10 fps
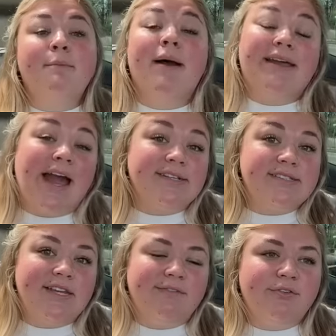My cats
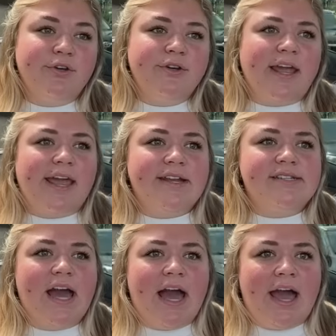need food, and
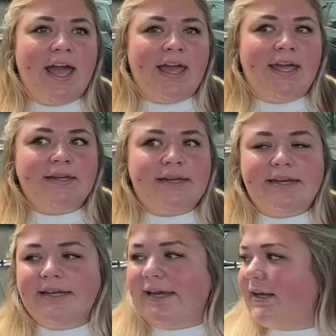I need
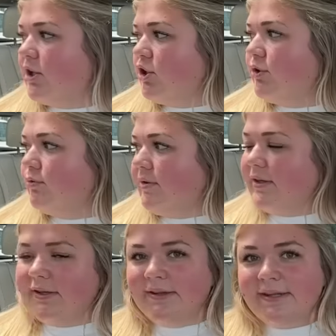to get a new
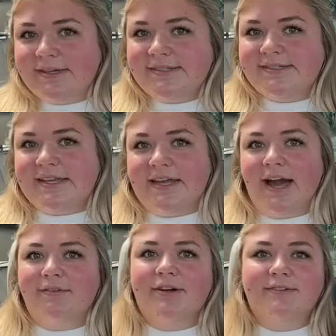little seat
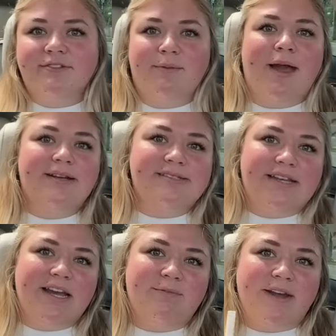cover for the back seat
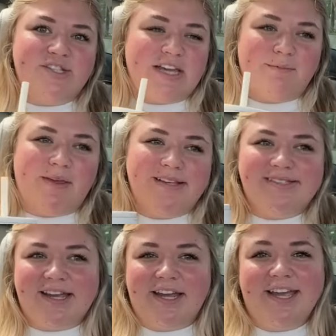of my Jeep because
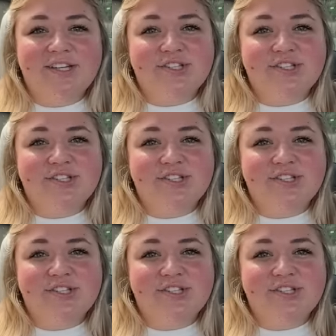Duncan